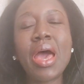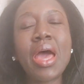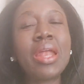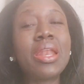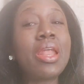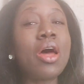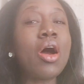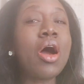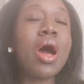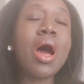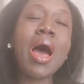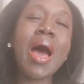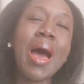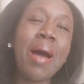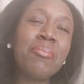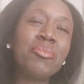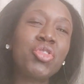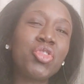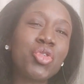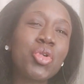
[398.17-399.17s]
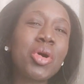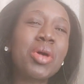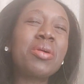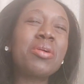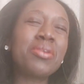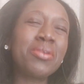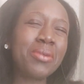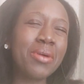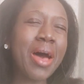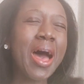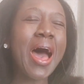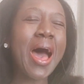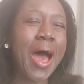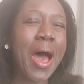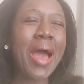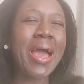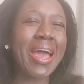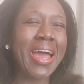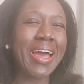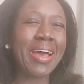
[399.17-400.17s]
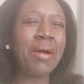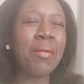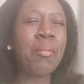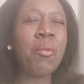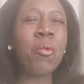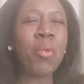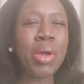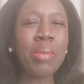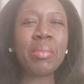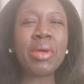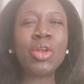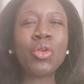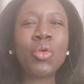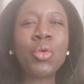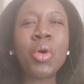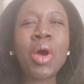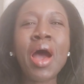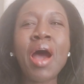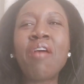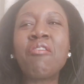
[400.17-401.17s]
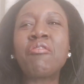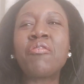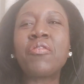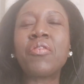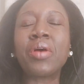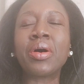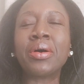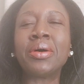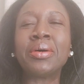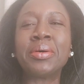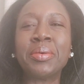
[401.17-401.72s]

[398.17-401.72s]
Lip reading: And I'm sure women who have